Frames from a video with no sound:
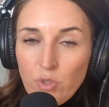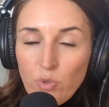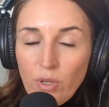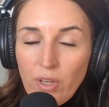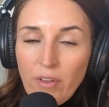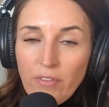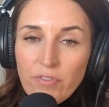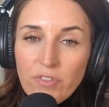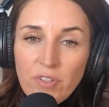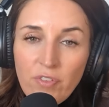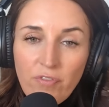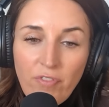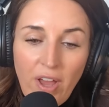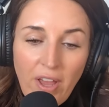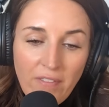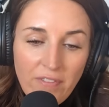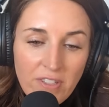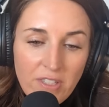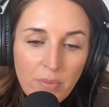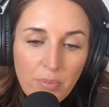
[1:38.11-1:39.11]
So I have
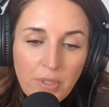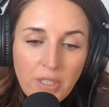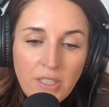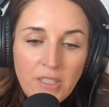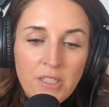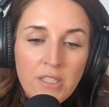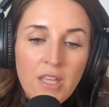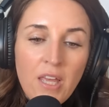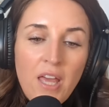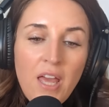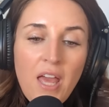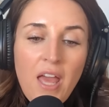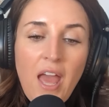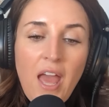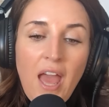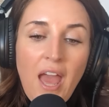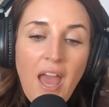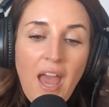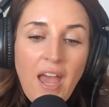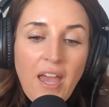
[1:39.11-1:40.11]
five siblings,
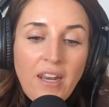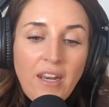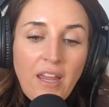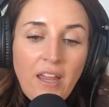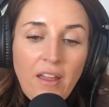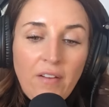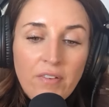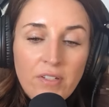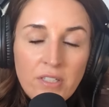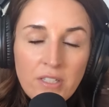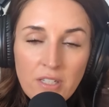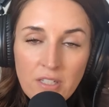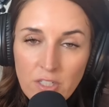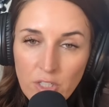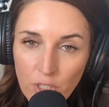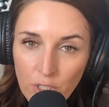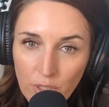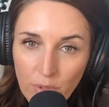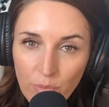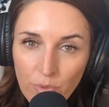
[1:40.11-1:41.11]
and I have a
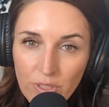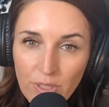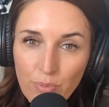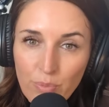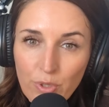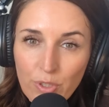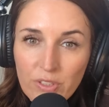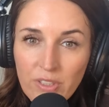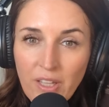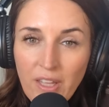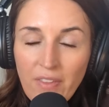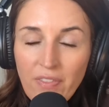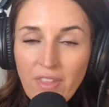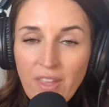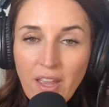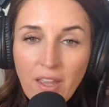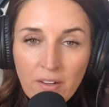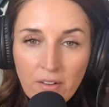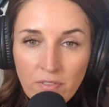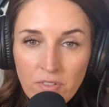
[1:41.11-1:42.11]
sister with a birthday at
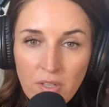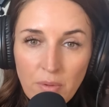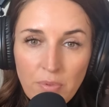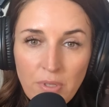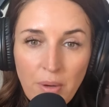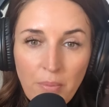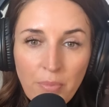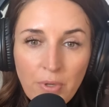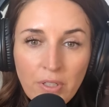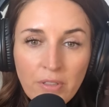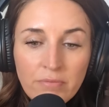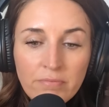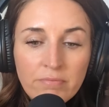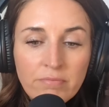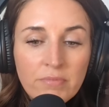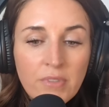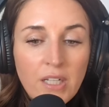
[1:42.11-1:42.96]
the end of September,